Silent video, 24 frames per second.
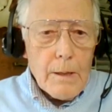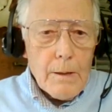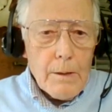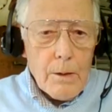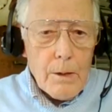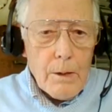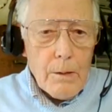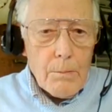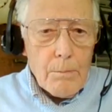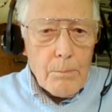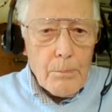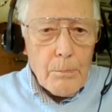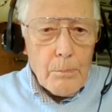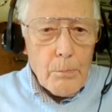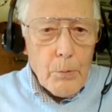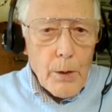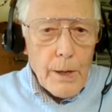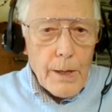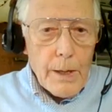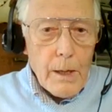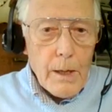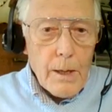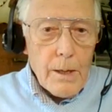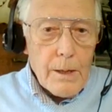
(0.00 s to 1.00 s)
the
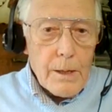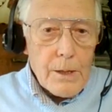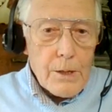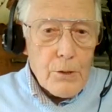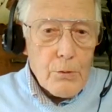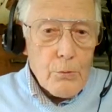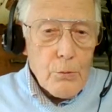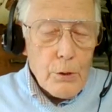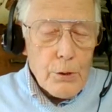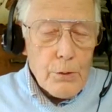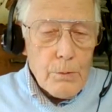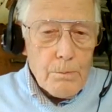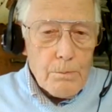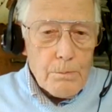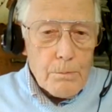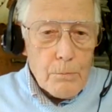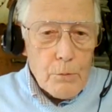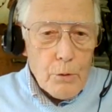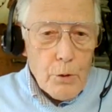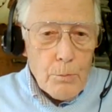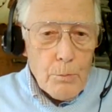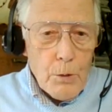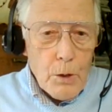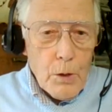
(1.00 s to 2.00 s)
bridle is
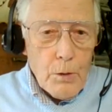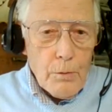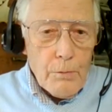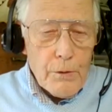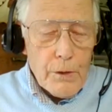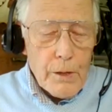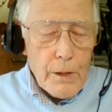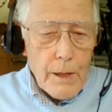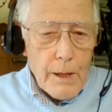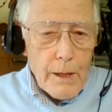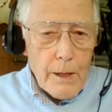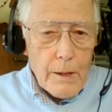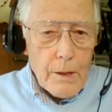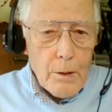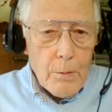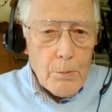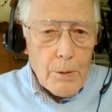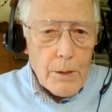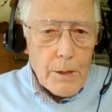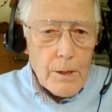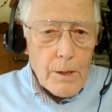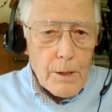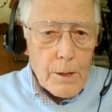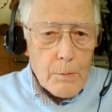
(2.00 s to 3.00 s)
removed and the
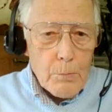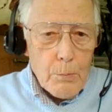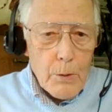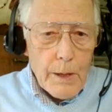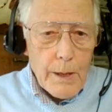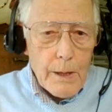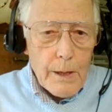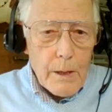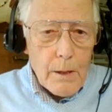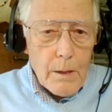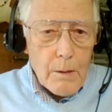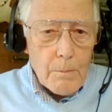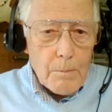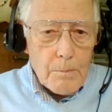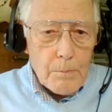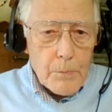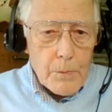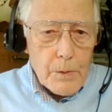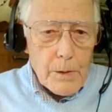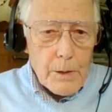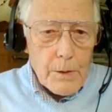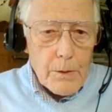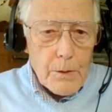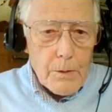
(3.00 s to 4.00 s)
bitless bridle
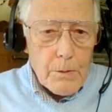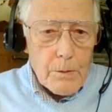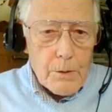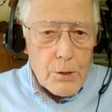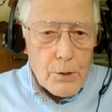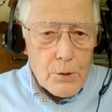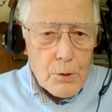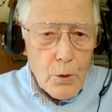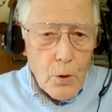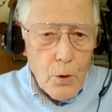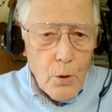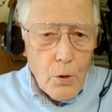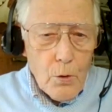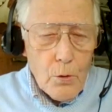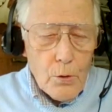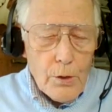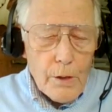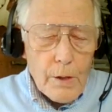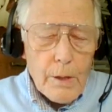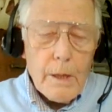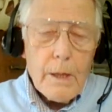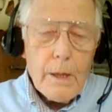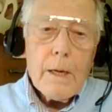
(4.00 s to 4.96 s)
installed,